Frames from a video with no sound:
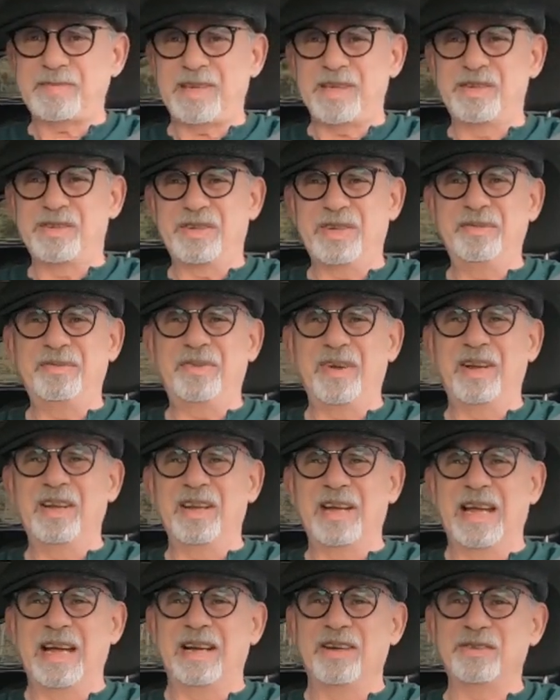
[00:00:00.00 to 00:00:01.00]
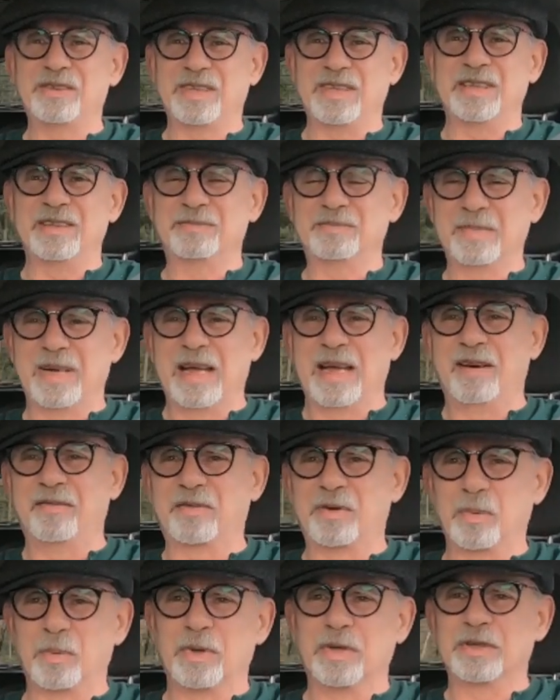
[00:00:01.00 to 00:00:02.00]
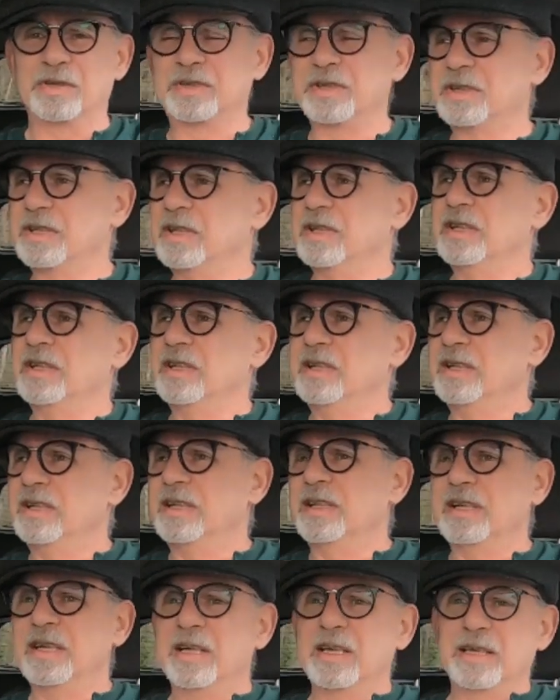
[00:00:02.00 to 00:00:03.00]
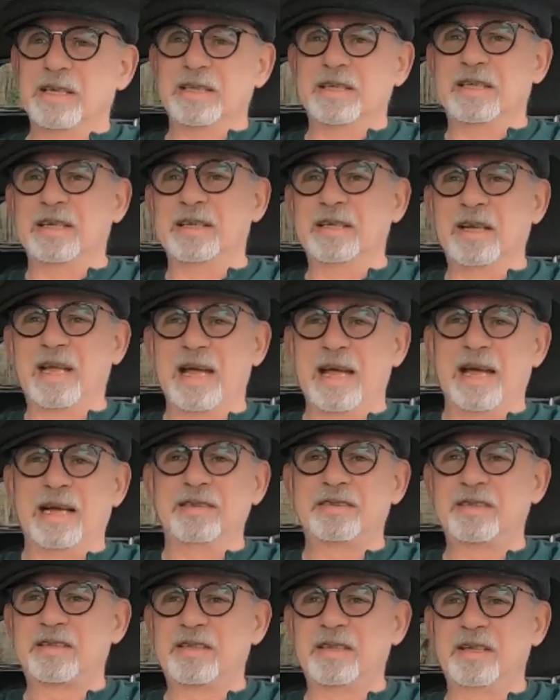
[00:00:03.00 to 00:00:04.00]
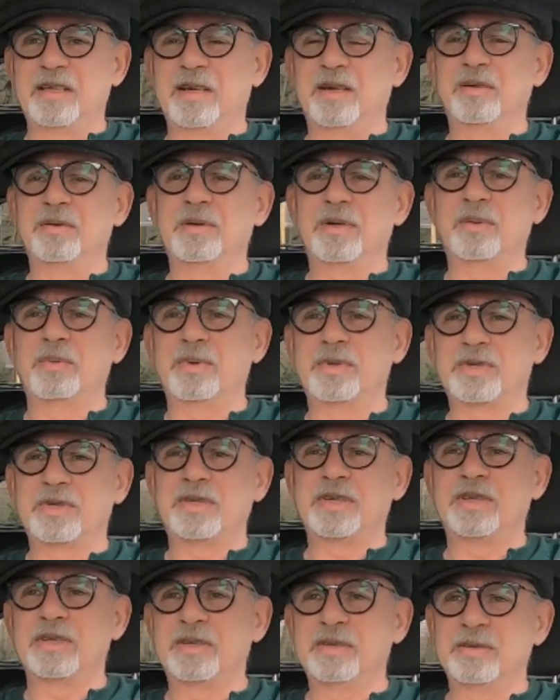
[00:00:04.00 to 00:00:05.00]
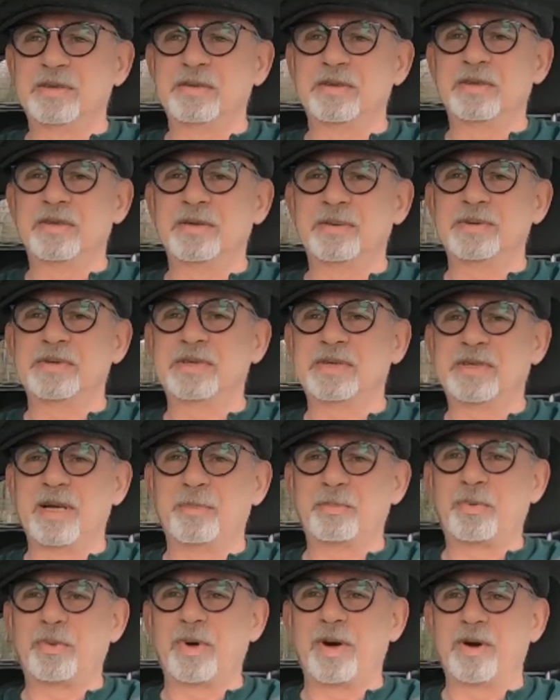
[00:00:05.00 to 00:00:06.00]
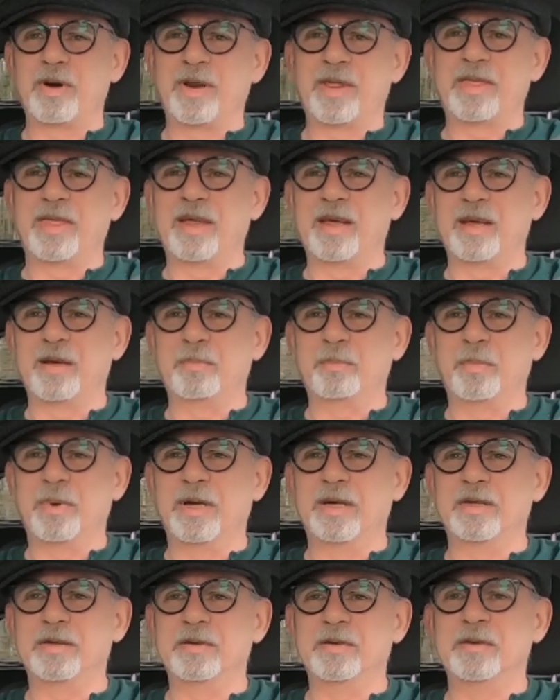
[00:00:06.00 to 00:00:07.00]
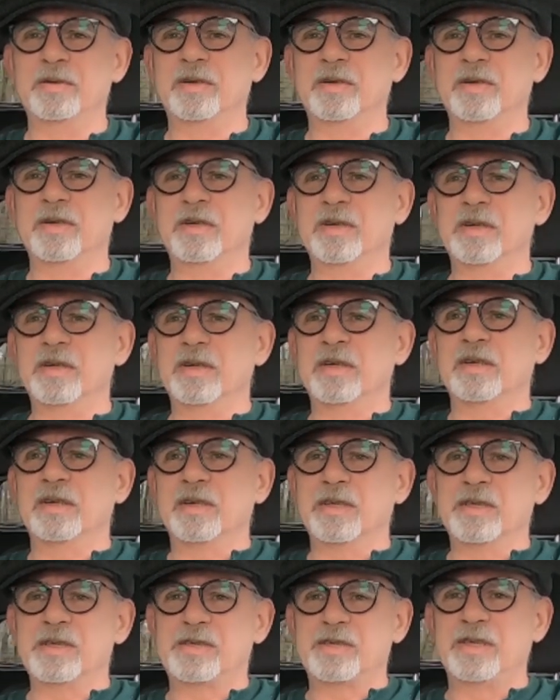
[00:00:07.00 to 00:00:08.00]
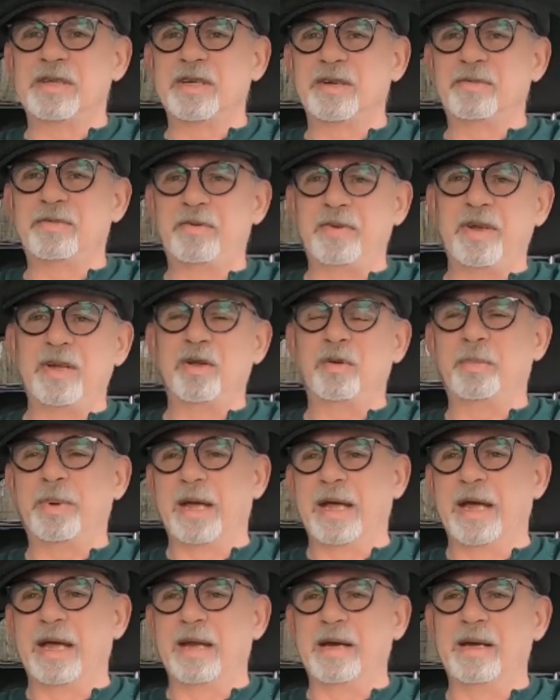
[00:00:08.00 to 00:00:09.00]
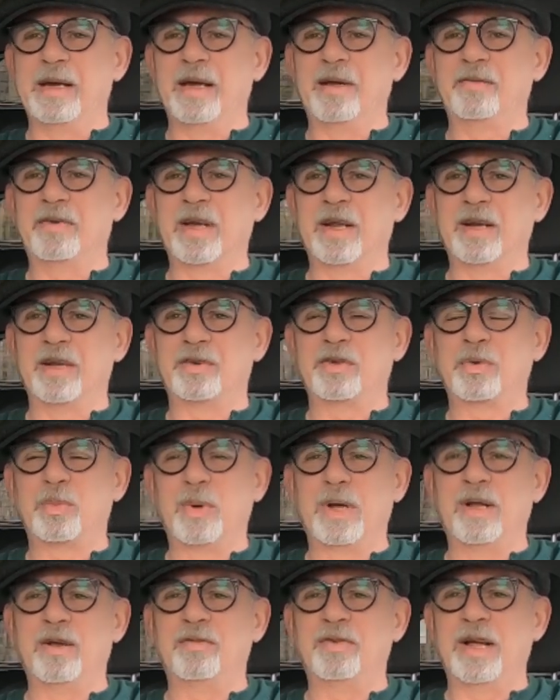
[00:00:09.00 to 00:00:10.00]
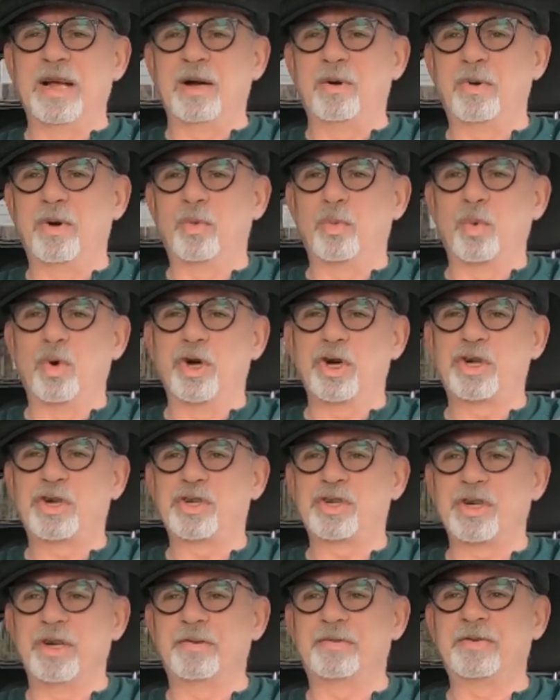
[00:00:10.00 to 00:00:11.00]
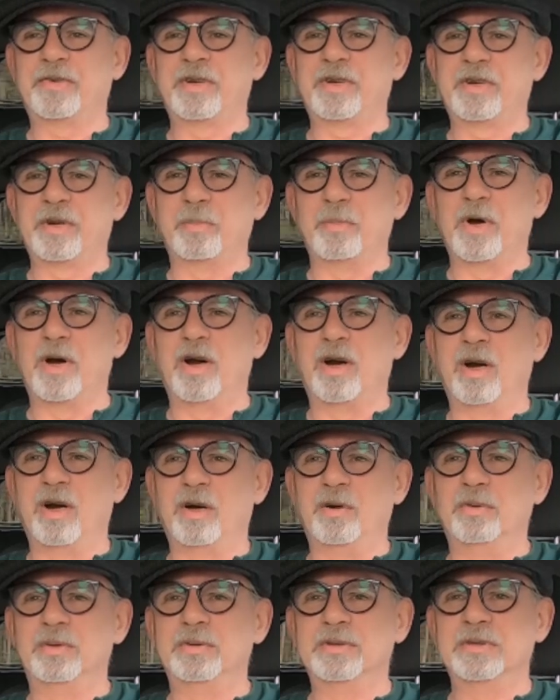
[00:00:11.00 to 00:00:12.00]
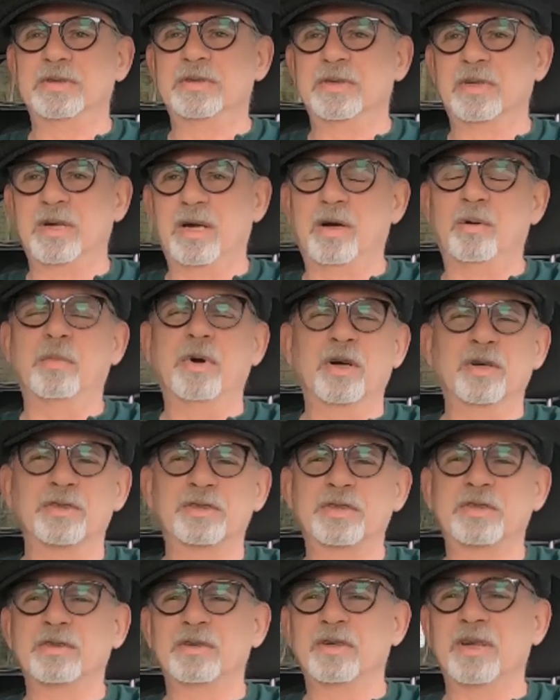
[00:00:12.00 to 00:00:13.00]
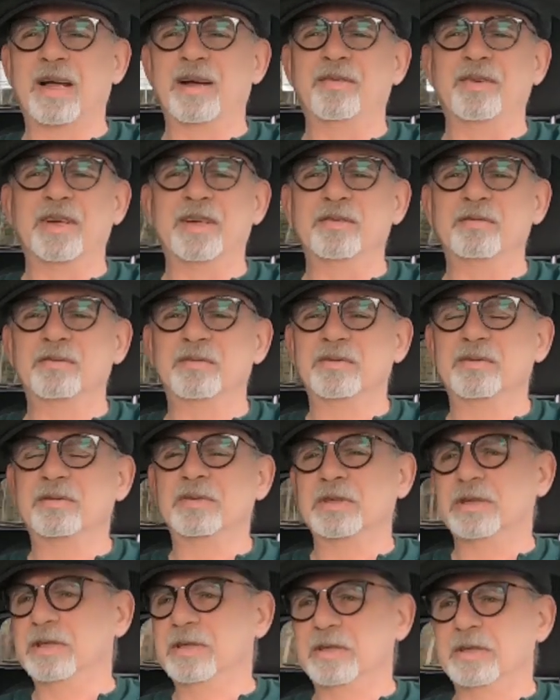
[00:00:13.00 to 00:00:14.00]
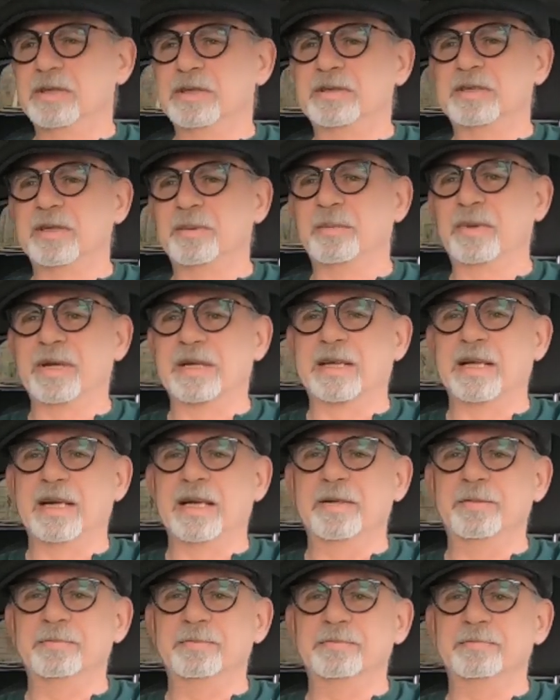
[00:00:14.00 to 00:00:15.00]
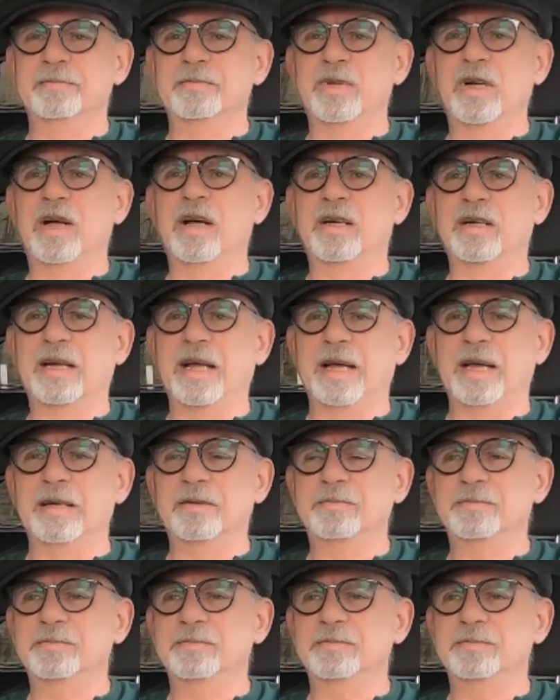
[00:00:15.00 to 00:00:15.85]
she felt lousy afterwards. Didn't last, you know. It was a temporary thing, but she did feel bad, and I've got a 12-hour work shift tomorrow, almost, 11, something like that. Long day.